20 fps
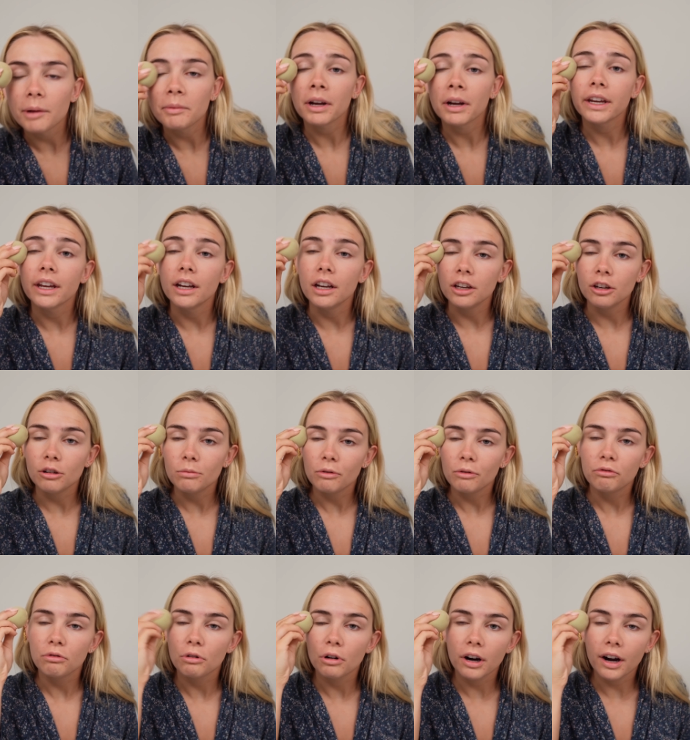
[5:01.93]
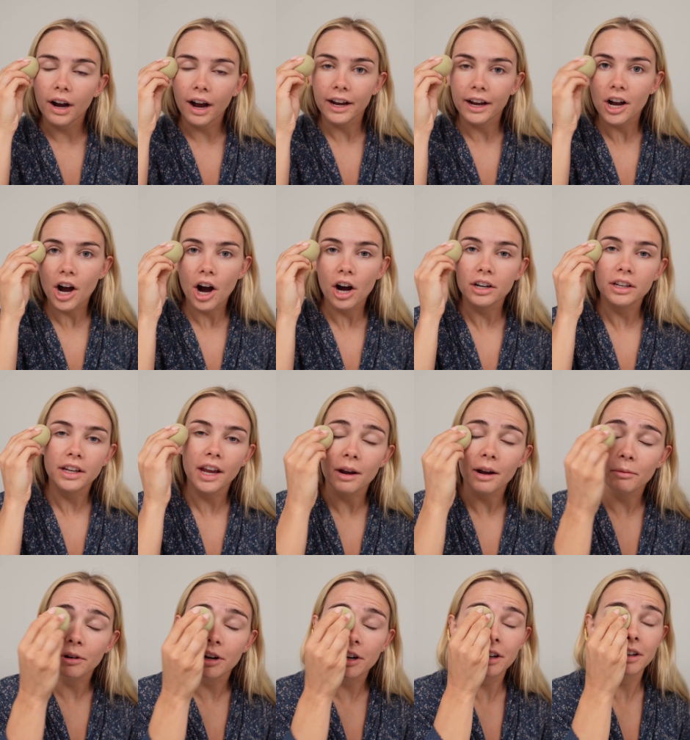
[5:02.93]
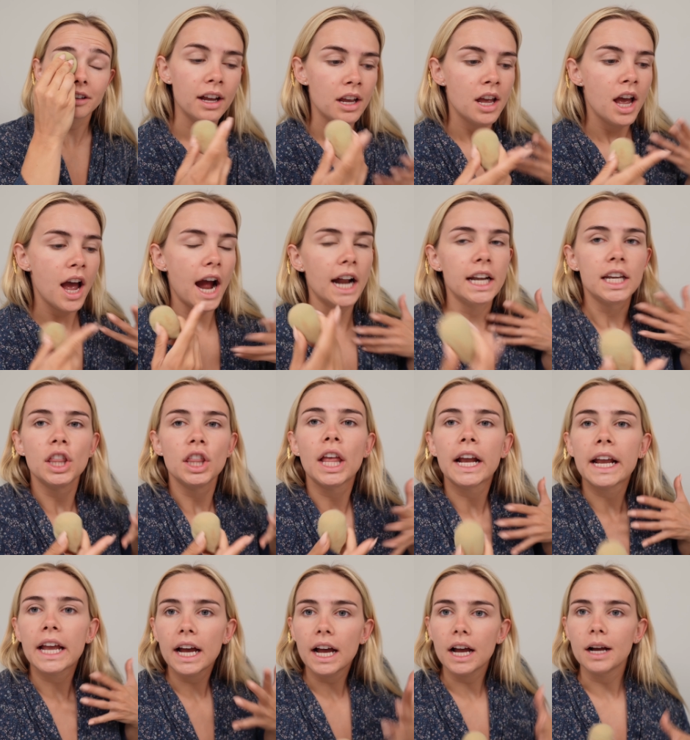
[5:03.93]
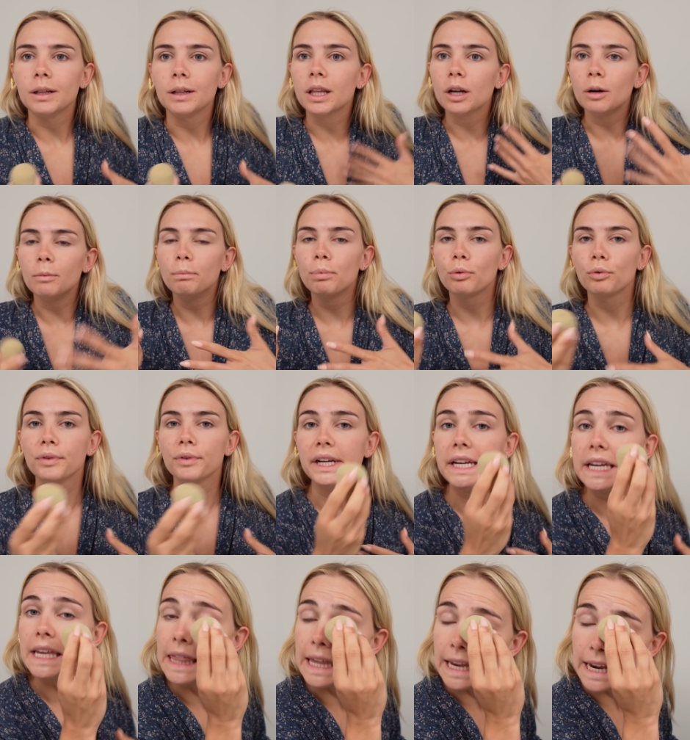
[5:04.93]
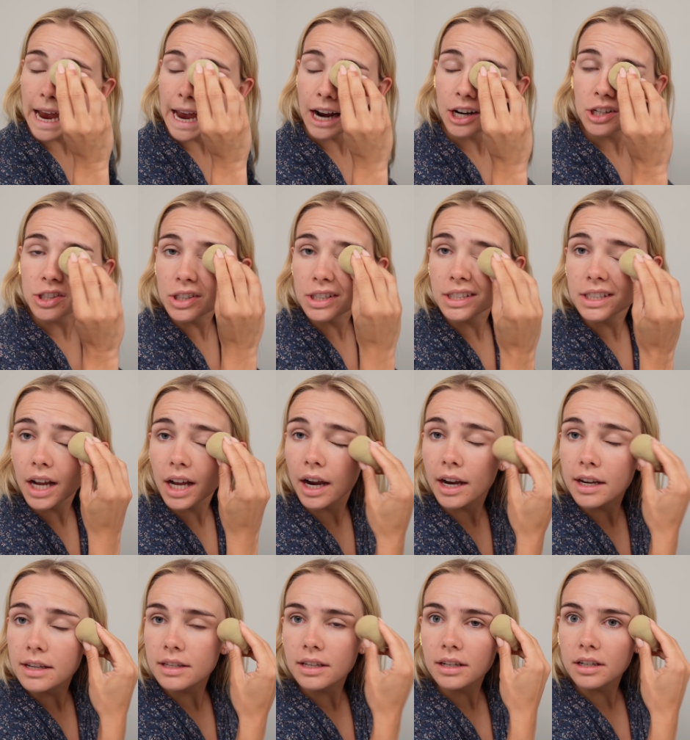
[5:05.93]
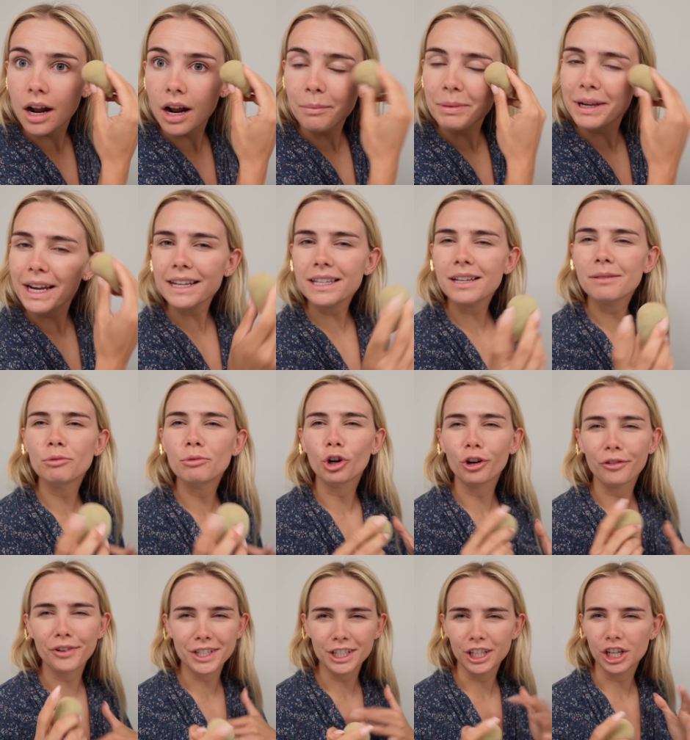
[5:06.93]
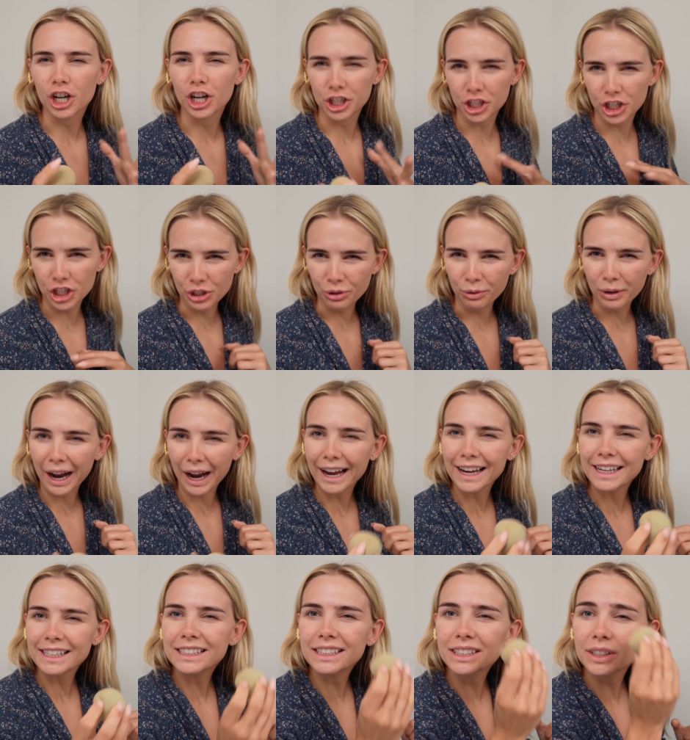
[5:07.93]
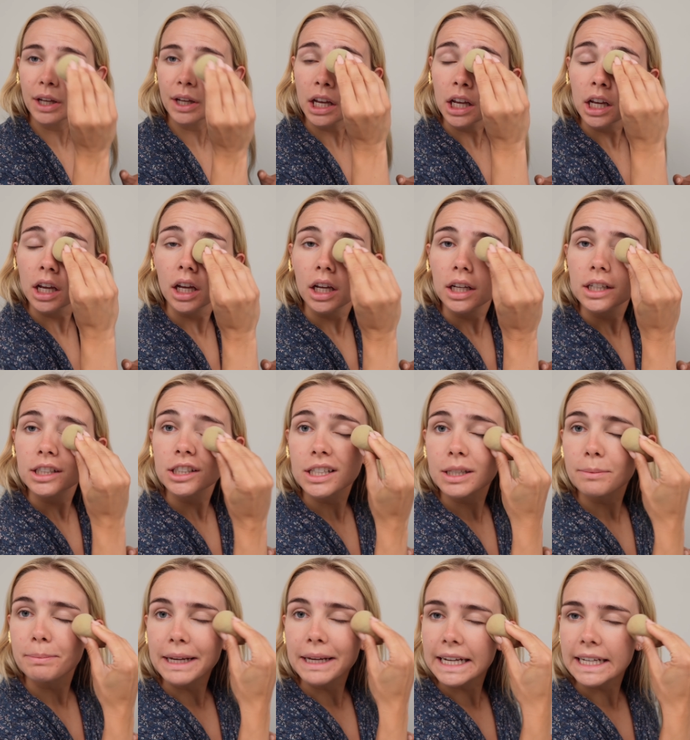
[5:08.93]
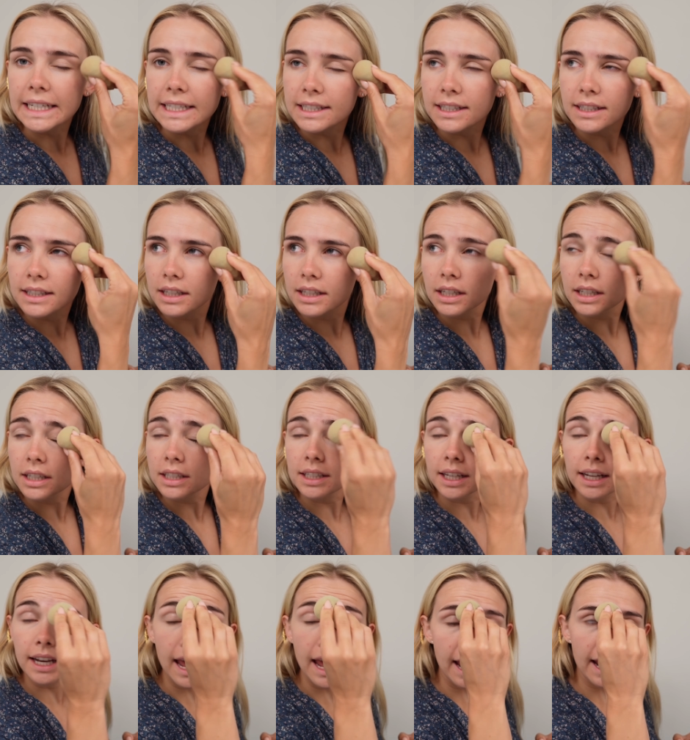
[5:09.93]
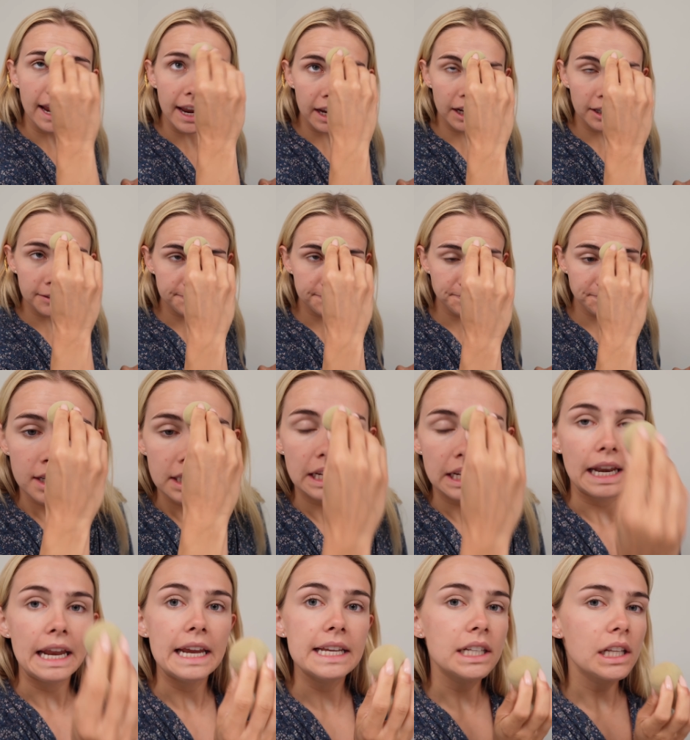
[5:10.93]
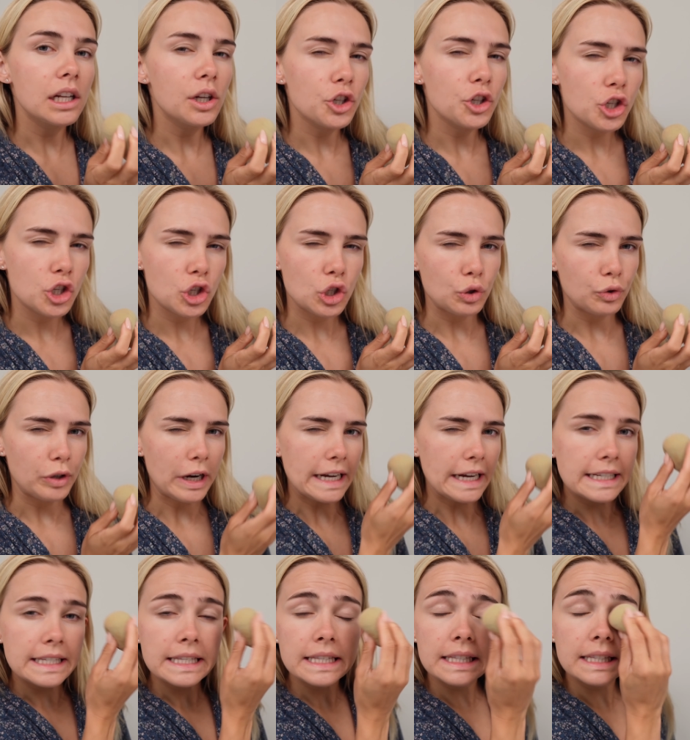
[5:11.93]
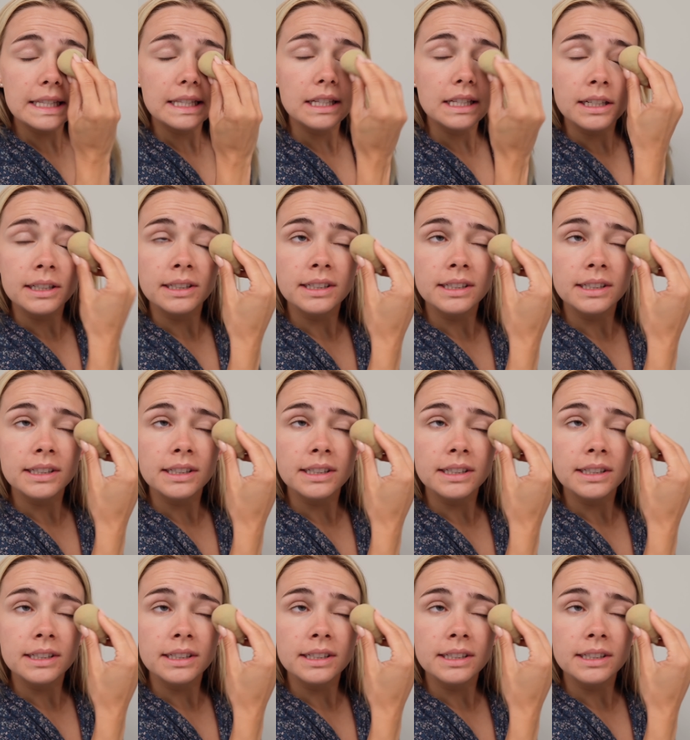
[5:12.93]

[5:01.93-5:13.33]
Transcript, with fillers: I'm not kidding you, before I got on camera, I did like a little breathing exercise. Not because I'm nervous to talk to you guys, just because today, today's a little stress.